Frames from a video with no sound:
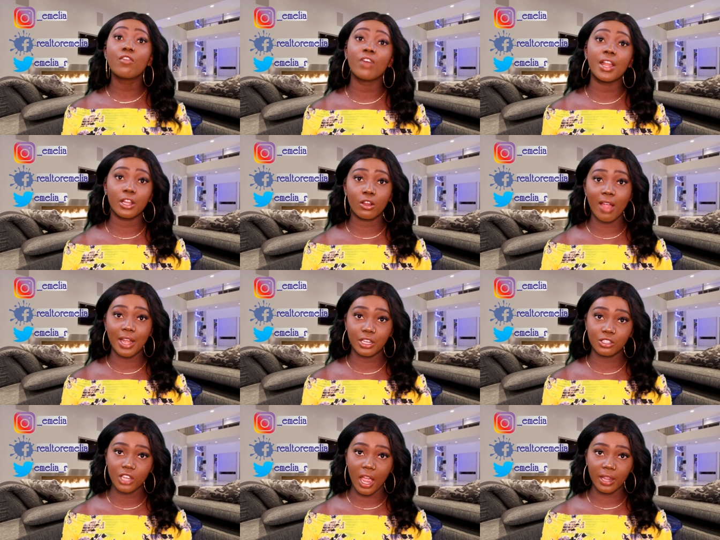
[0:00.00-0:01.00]
and run a
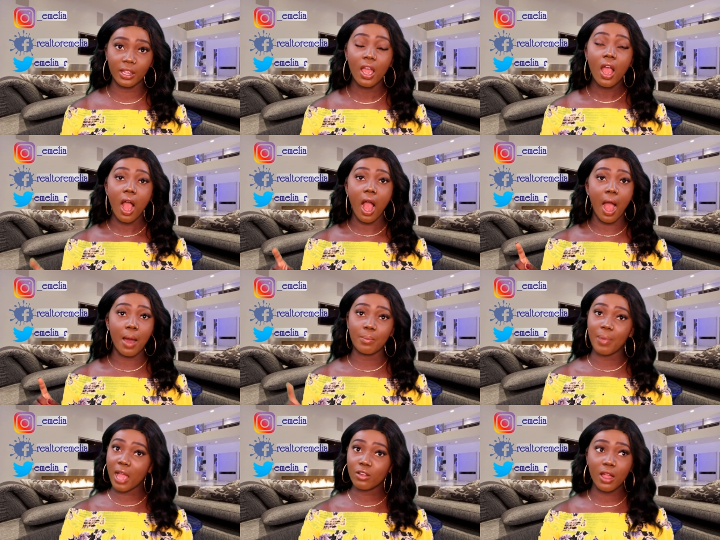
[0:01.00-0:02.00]
credit check.
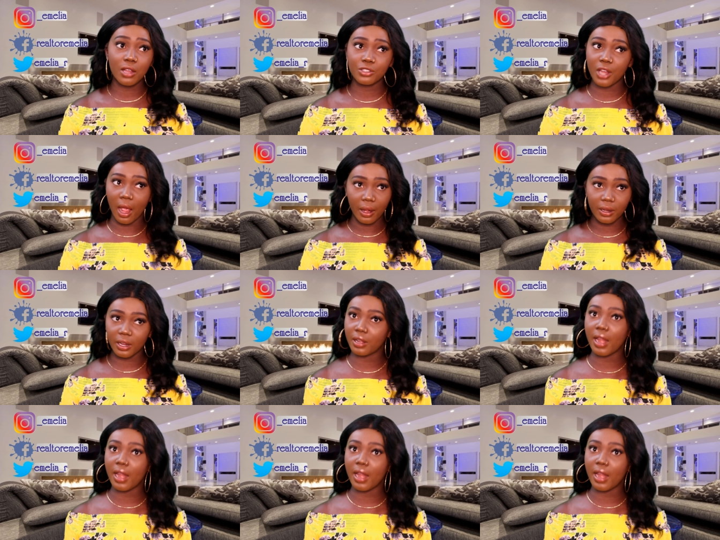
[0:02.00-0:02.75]
Um, background check,